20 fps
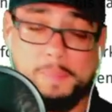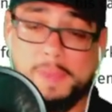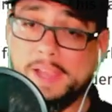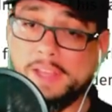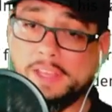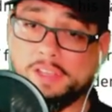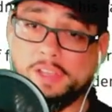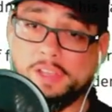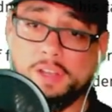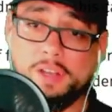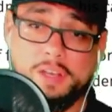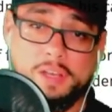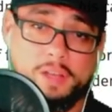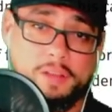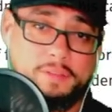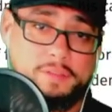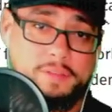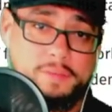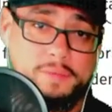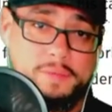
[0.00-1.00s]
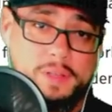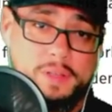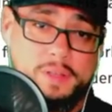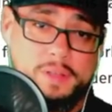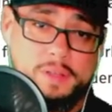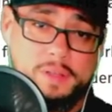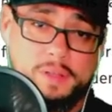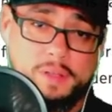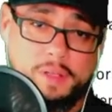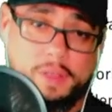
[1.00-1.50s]
My goodness.
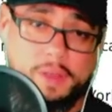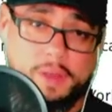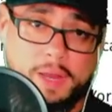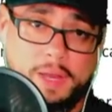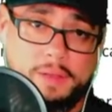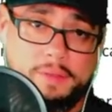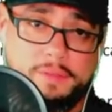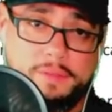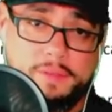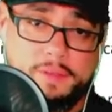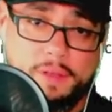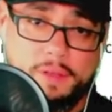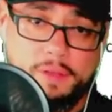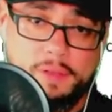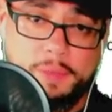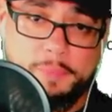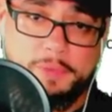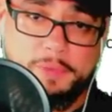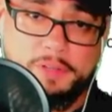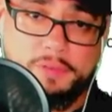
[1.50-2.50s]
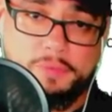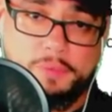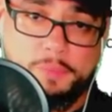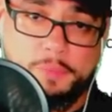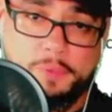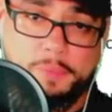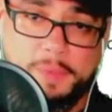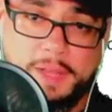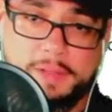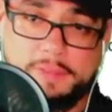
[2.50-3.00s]
All right, so let me just
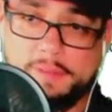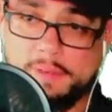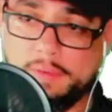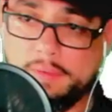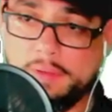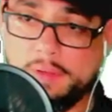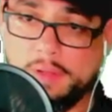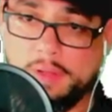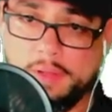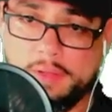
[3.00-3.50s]
remove myself.